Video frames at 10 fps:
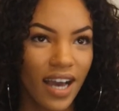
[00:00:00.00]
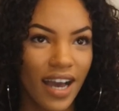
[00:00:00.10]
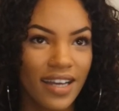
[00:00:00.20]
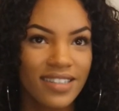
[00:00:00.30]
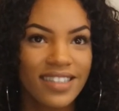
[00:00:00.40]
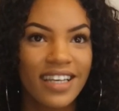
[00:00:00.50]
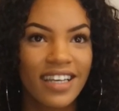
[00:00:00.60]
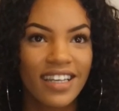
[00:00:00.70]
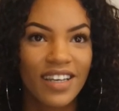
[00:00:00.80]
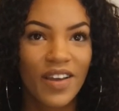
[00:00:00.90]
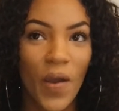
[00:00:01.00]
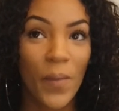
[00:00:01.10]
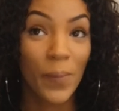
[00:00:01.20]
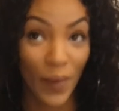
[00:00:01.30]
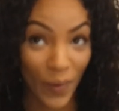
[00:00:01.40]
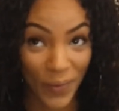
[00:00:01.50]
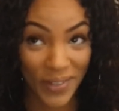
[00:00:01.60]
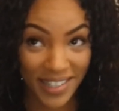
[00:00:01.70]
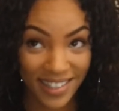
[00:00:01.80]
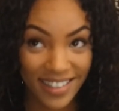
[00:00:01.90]
I think
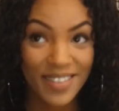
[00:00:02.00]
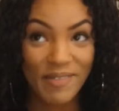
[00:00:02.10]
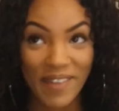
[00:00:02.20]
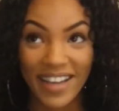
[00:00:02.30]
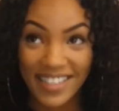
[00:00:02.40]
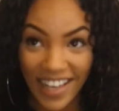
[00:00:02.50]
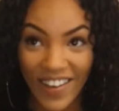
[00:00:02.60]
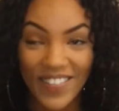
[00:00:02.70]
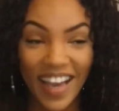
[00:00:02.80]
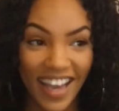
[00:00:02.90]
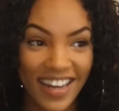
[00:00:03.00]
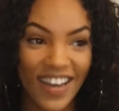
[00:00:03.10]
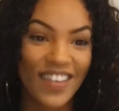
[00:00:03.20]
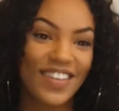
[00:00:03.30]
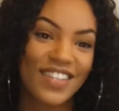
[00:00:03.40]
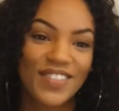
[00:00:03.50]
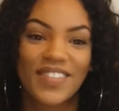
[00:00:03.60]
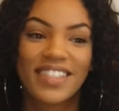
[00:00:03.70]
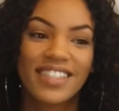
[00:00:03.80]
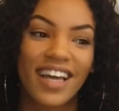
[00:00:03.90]
both myself and others
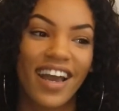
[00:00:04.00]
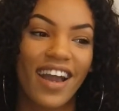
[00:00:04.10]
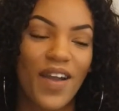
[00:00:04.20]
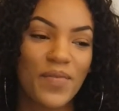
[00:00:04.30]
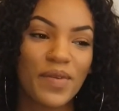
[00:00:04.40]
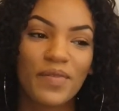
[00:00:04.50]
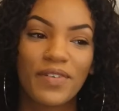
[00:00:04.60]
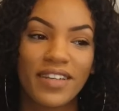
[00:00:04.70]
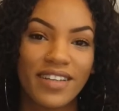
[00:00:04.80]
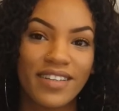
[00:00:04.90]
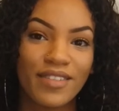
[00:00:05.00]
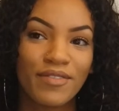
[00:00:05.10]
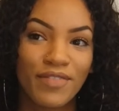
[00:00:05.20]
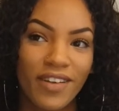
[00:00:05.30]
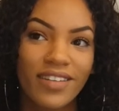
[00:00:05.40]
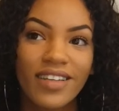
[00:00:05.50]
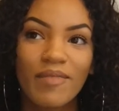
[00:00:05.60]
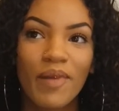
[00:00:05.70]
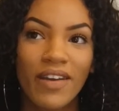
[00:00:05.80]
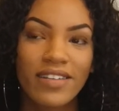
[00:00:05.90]
would say I'm a pretty friendly
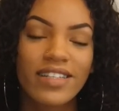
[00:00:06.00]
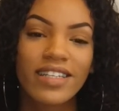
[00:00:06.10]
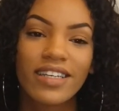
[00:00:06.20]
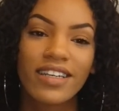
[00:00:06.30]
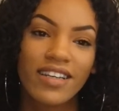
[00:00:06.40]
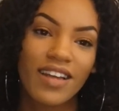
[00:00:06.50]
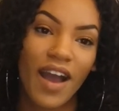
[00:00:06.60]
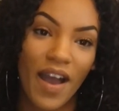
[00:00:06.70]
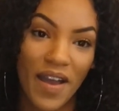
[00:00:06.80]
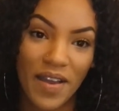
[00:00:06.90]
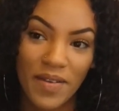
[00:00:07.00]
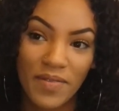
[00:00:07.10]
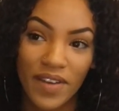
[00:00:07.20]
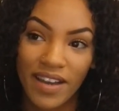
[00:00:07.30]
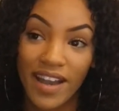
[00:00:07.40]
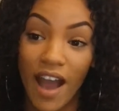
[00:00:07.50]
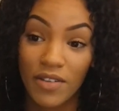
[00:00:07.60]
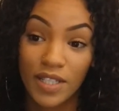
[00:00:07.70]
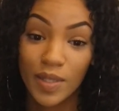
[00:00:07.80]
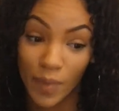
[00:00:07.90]
person. I am very
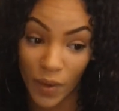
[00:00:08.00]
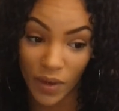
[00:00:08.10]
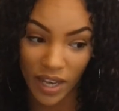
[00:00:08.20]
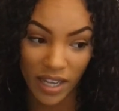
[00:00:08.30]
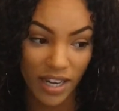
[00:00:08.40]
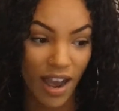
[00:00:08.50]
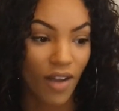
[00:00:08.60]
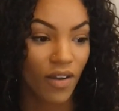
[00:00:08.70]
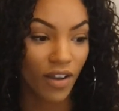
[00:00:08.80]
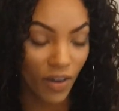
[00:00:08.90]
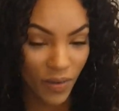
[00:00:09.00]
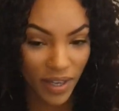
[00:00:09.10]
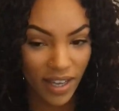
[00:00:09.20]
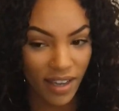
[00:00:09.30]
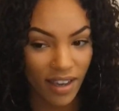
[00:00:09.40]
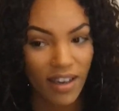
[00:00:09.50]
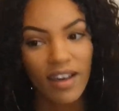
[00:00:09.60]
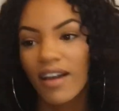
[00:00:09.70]
outspoken, outgoing,